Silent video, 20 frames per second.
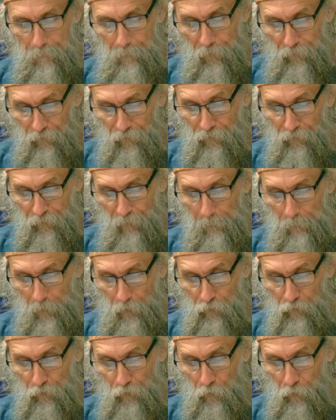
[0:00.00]
This is
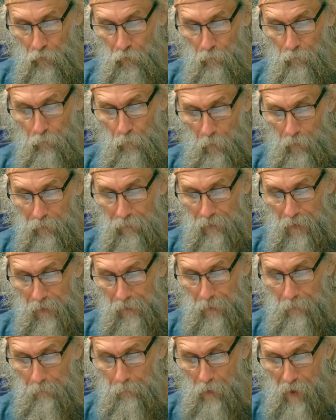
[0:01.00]
similar to
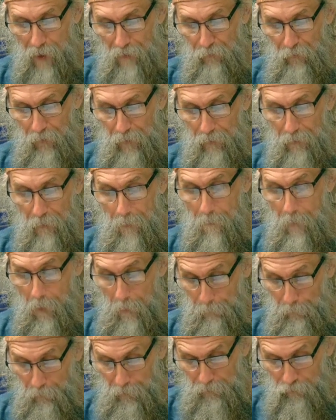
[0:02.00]
forthtelling prophet,
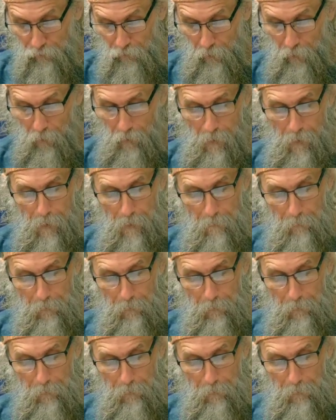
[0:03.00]
a preacher,